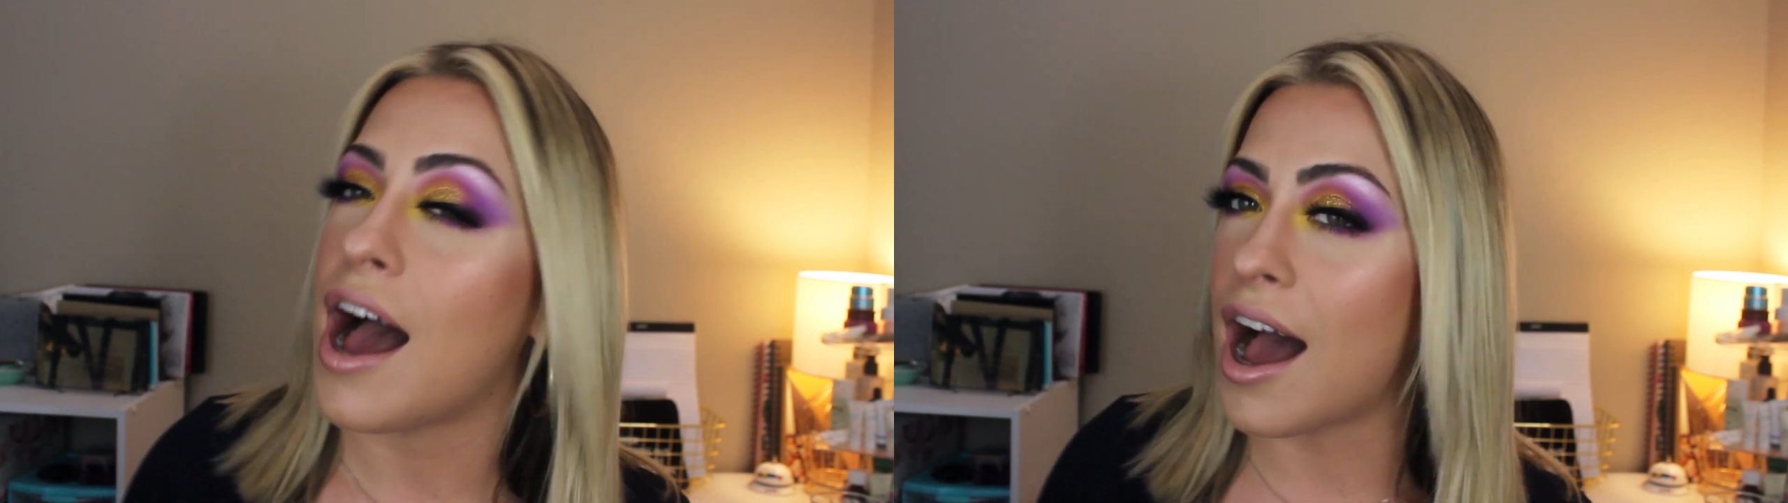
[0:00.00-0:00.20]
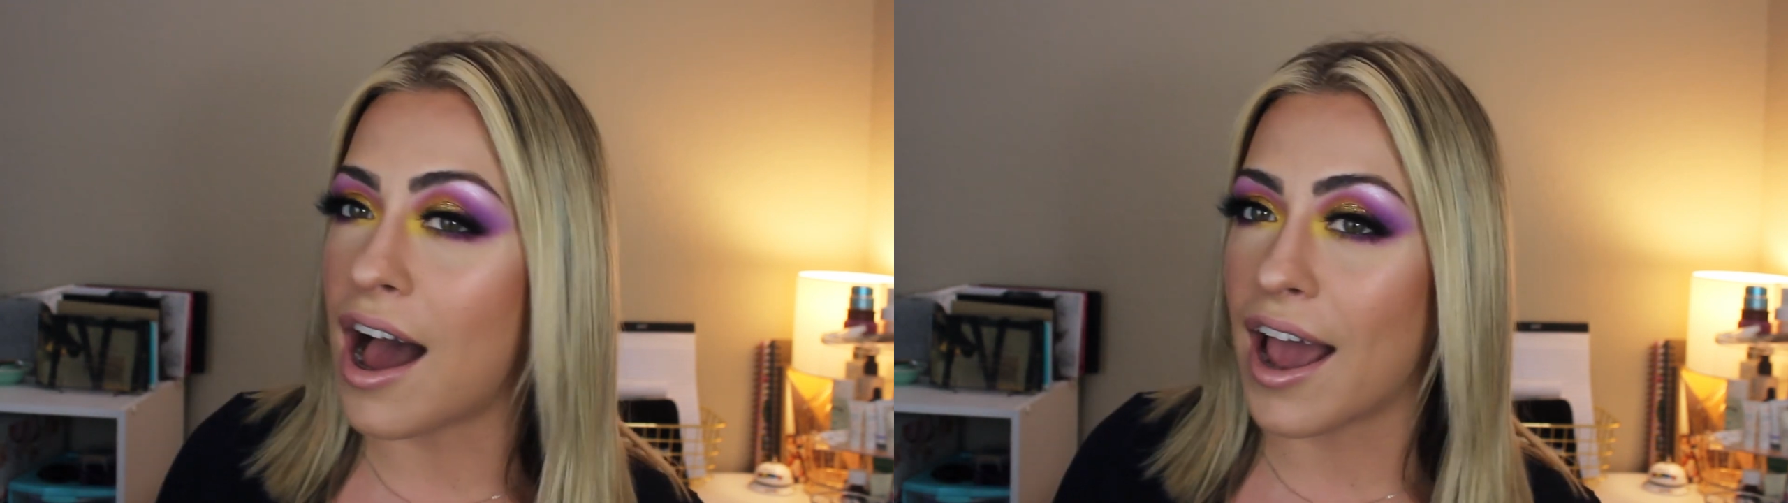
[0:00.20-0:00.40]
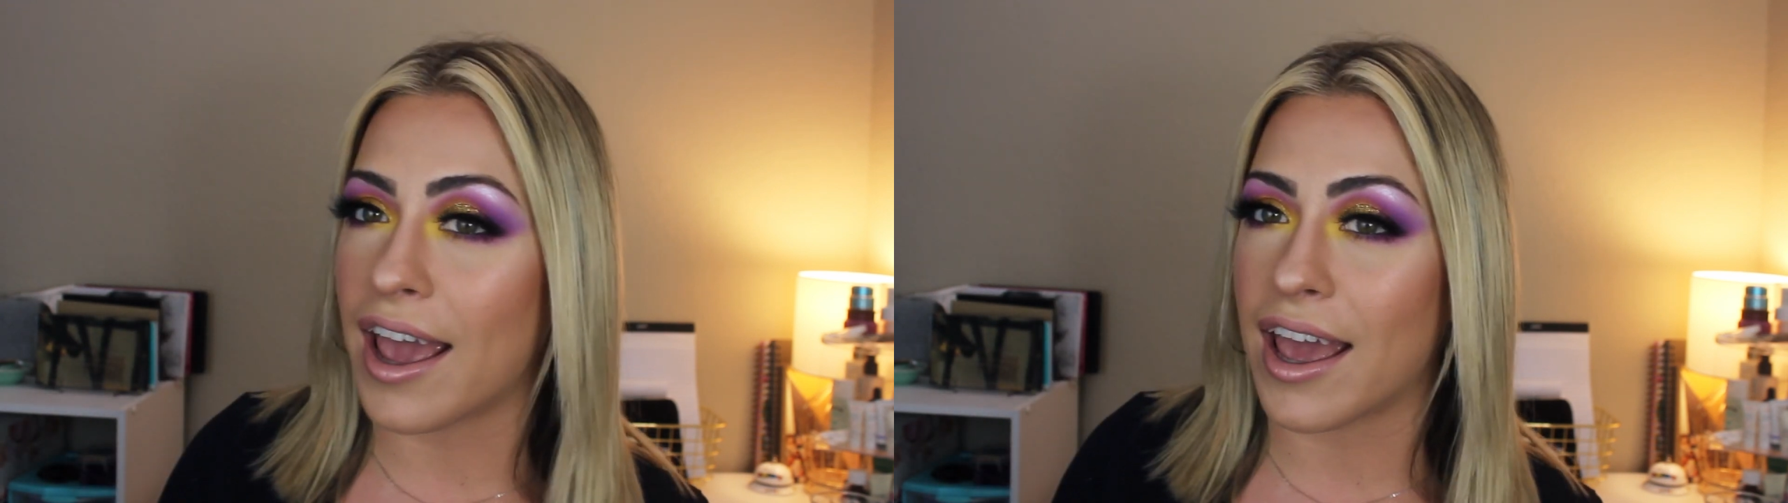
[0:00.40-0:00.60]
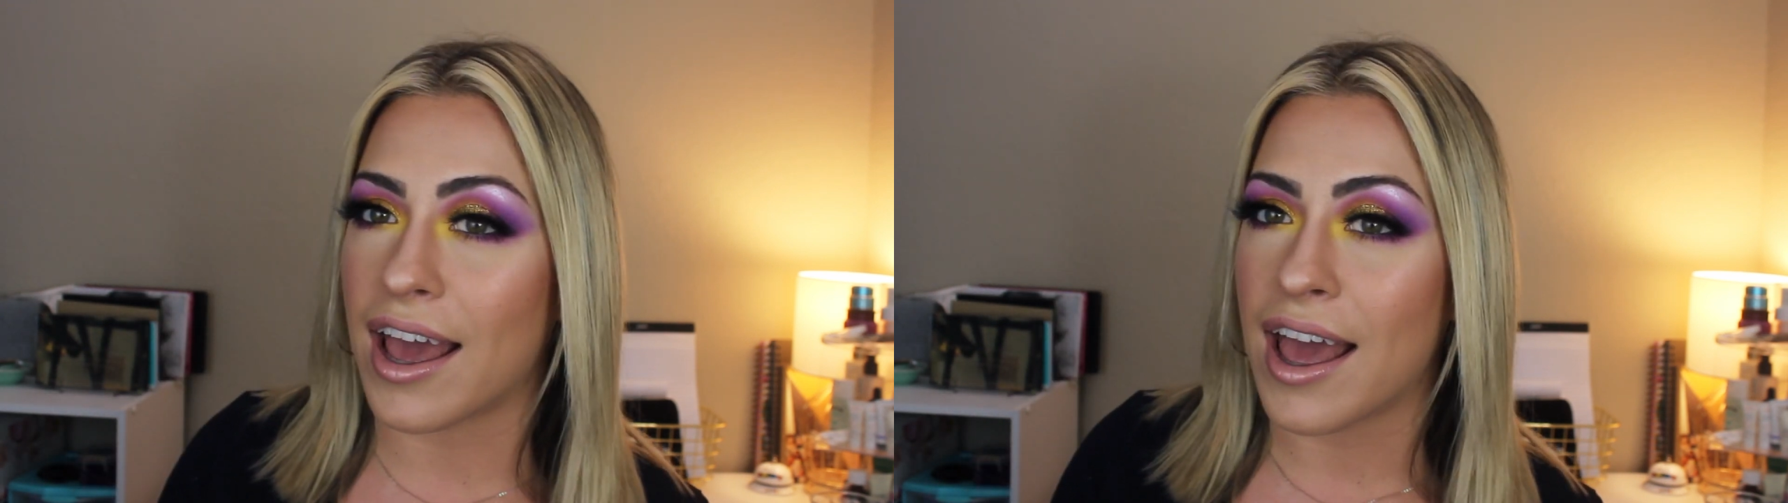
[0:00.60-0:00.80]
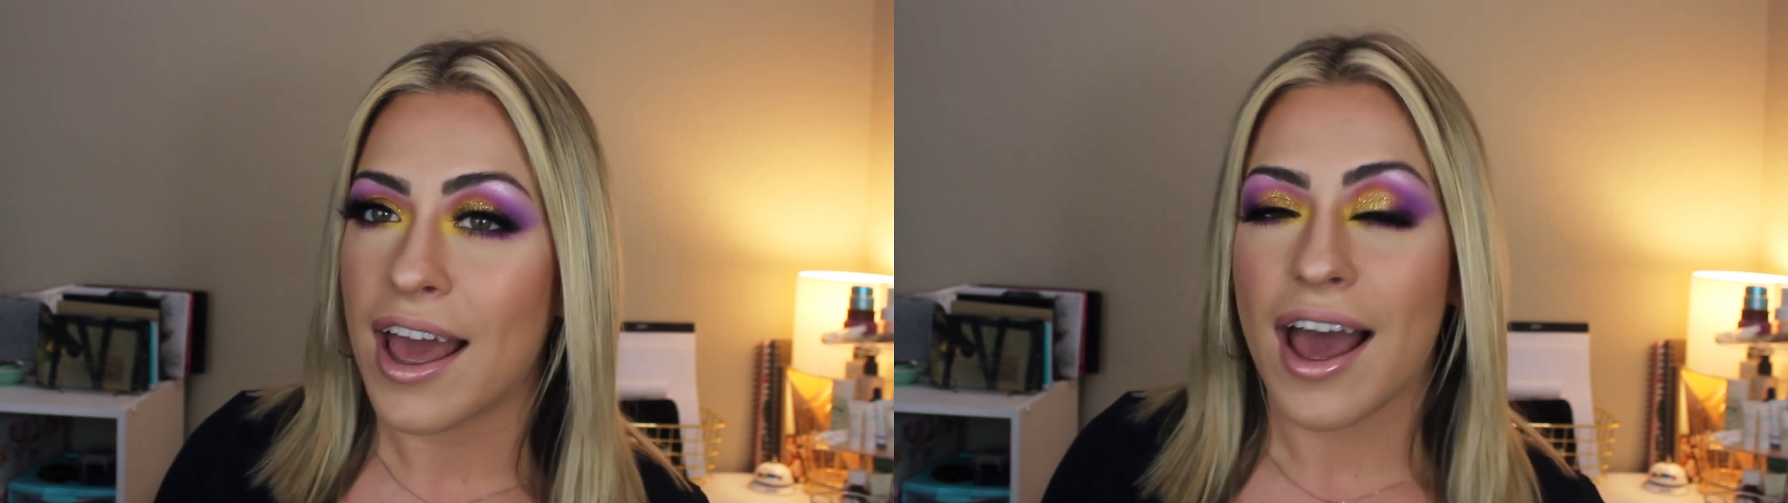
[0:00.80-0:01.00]

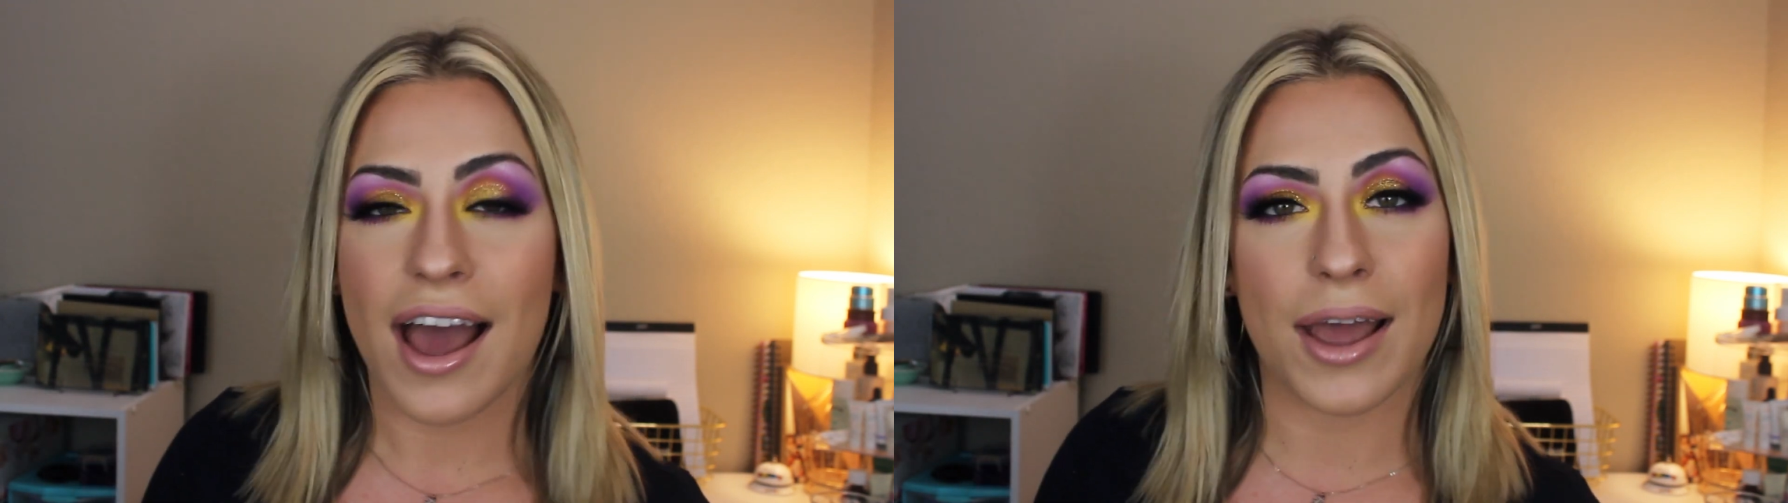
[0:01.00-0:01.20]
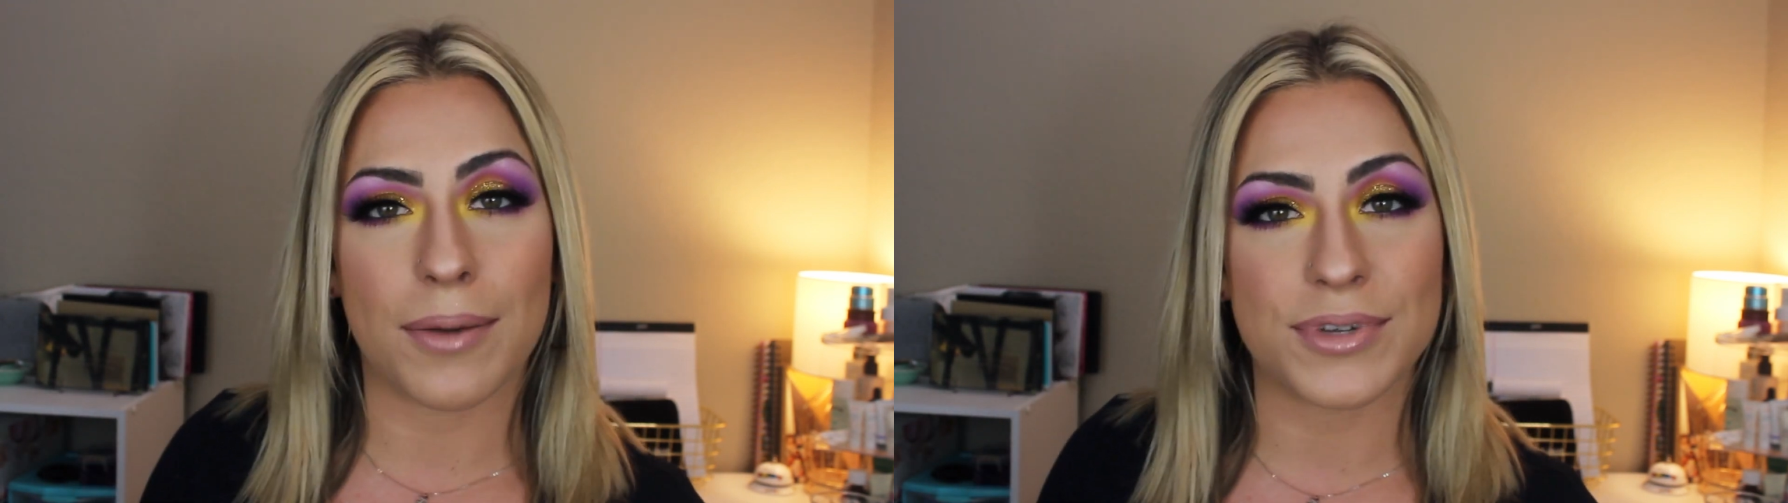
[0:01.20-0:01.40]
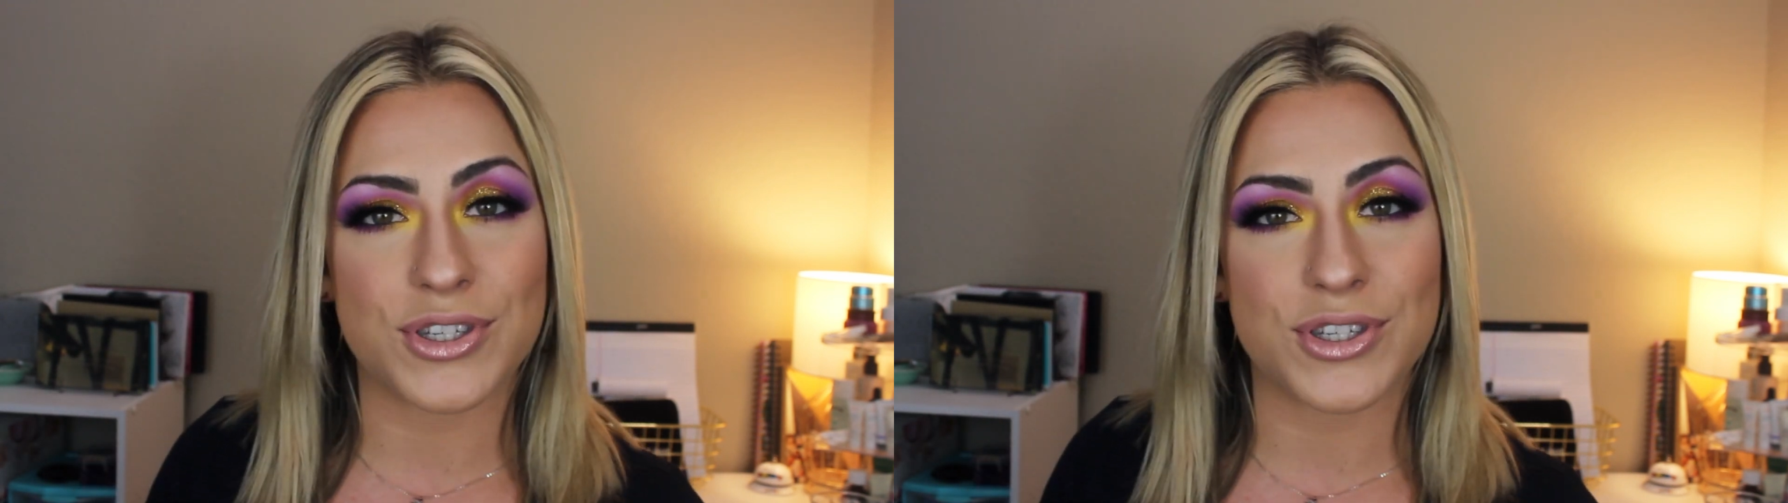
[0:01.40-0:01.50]
I am